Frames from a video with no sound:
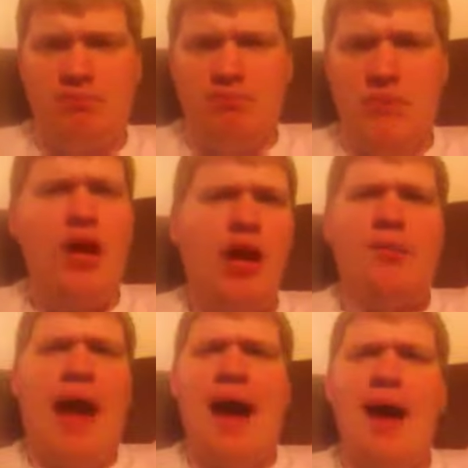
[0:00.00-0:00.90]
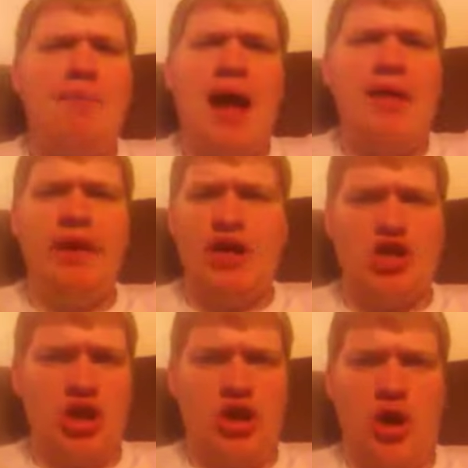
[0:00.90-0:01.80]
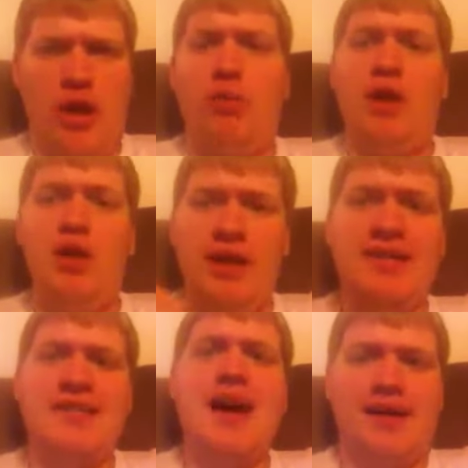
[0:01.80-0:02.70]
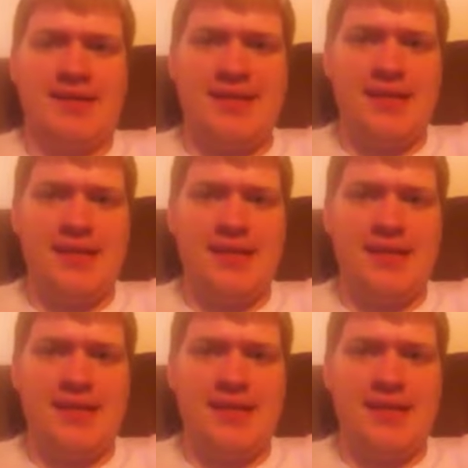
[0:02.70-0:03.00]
no, I'm not even gonna sugarcoat it. Ryuki sucks.